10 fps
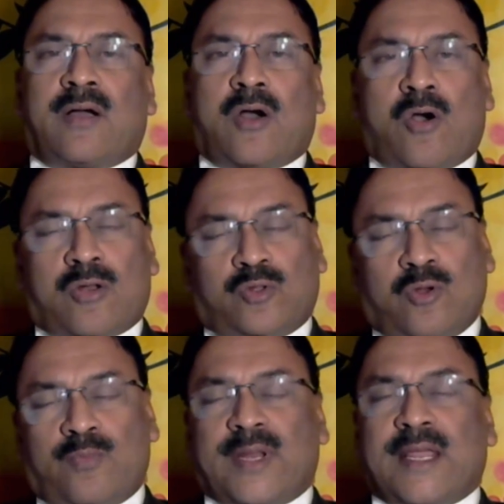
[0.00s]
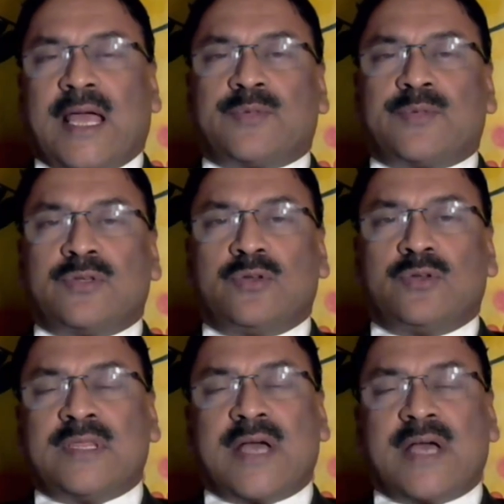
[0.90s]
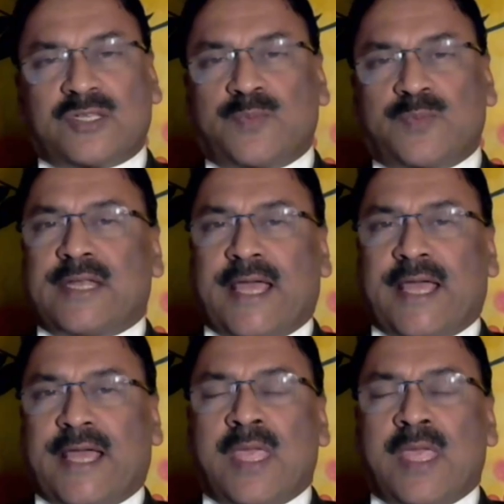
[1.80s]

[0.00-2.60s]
also perhaps during the assessment time,